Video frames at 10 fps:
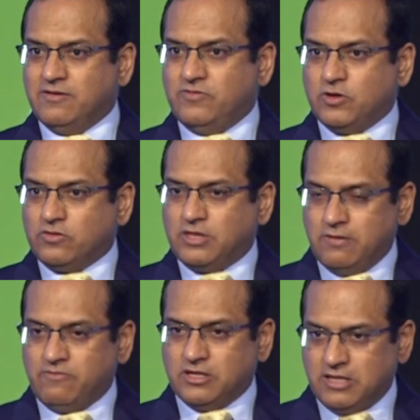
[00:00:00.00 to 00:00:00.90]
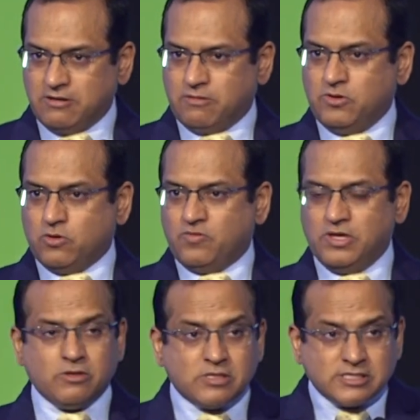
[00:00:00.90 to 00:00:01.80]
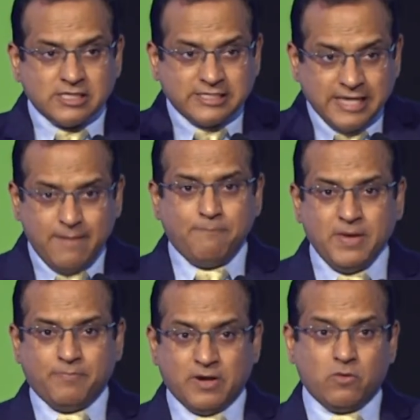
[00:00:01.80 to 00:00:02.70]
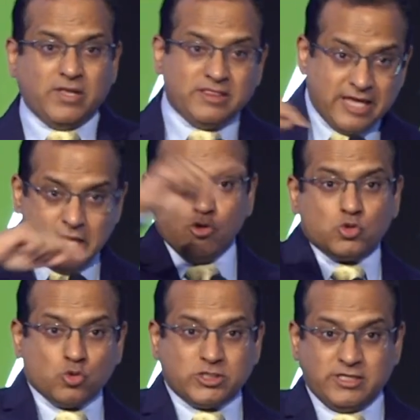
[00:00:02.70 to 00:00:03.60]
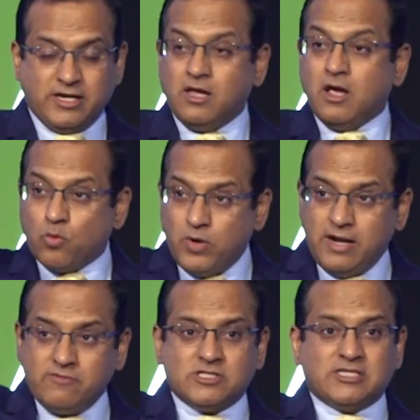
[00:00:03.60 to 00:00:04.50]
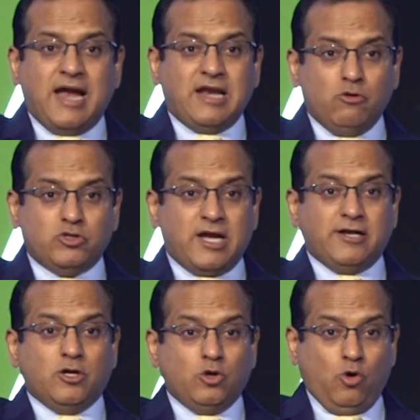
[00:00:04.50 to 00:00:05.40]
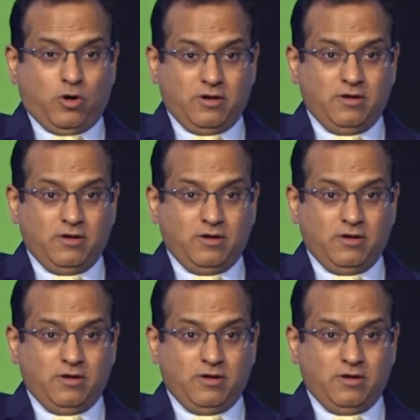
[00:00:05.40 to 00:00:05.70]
you know, they, we, they, you know we, it's the same people, when they used to sit, we'd stand outside the door